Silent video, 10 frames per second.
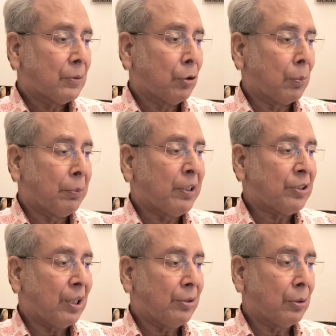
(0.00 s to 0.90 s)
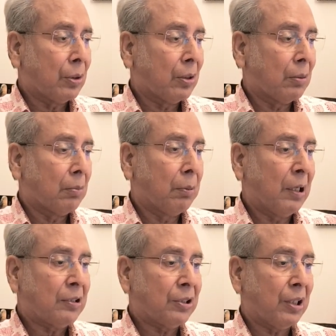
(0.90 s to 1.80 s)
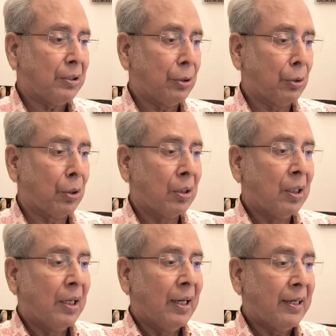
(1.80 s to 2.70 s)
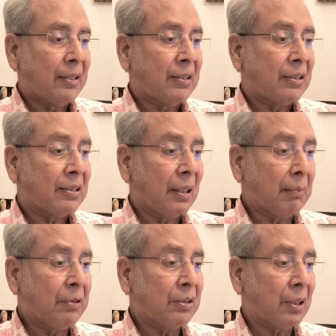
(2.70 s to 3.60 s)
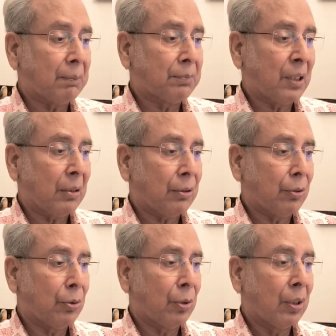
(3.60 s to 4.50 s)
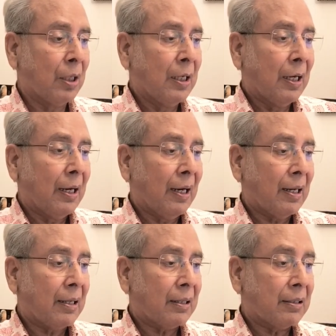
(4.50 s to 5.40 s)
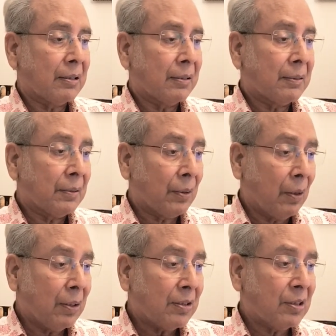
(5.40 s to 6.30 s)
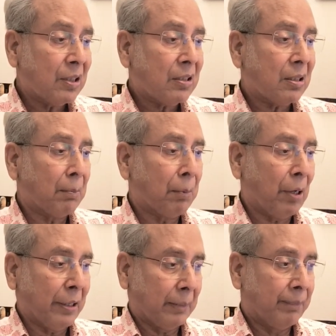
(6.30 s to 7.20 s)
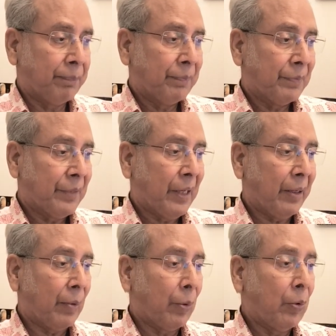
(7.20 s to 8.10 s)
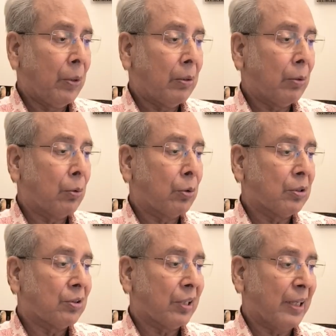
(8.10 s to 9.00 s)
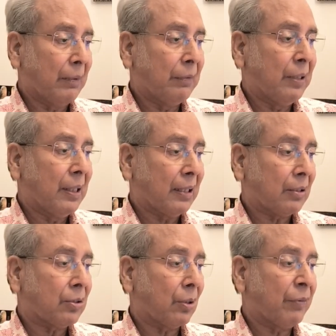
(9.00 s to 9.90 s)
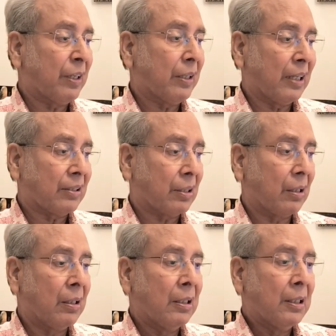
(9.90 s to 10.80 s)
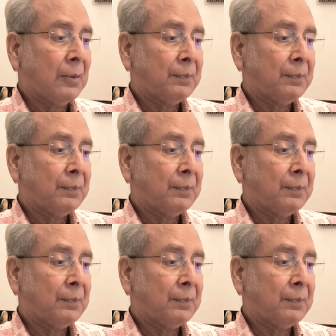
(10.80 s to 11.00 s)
Durbhiksha Yoga, Bloodshed Yoga, and some Saptak Yoga are not just symbolic, they are known to coincide with catastrophic natural